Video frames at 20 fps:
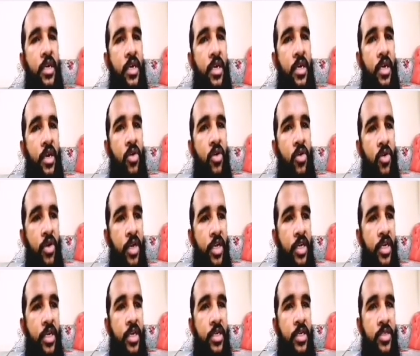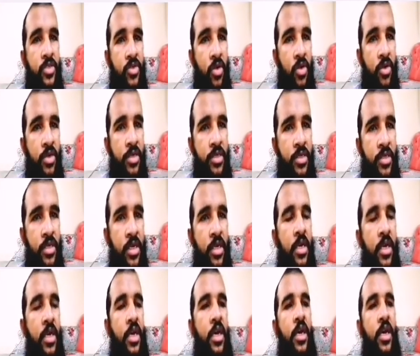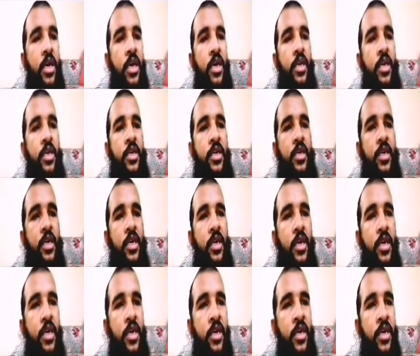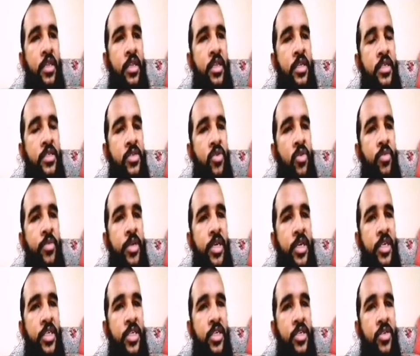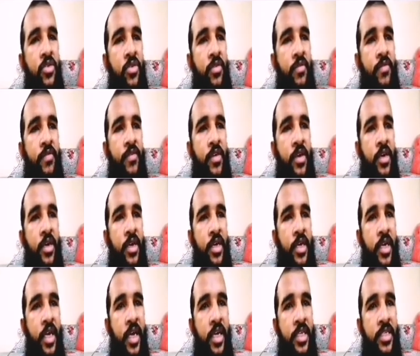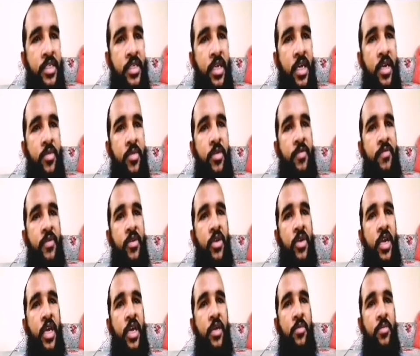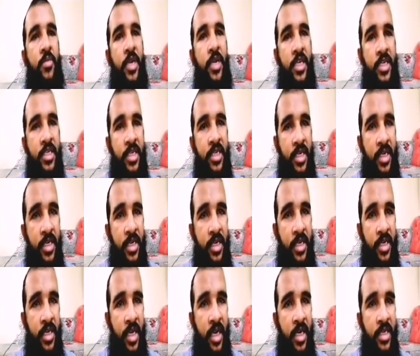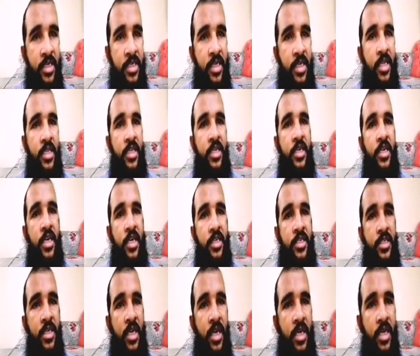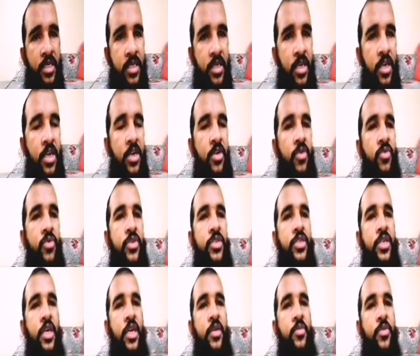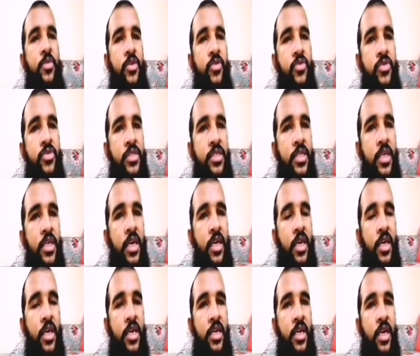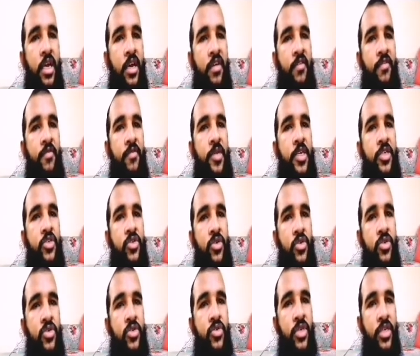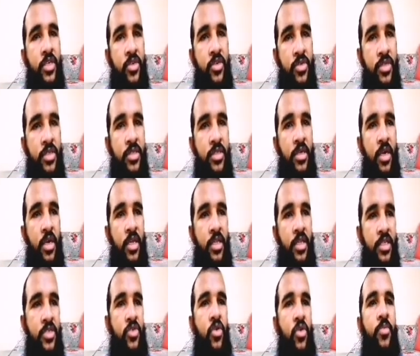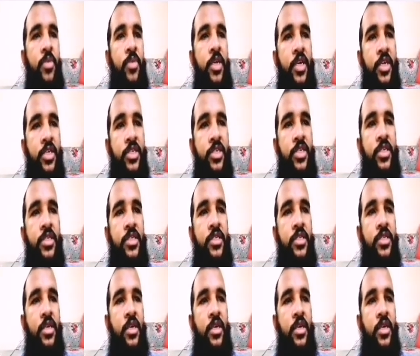low in salt, and this combination of diets can be found like Mediterranean diet and the DASH diet, which can be used and have been shown to reduce these complications.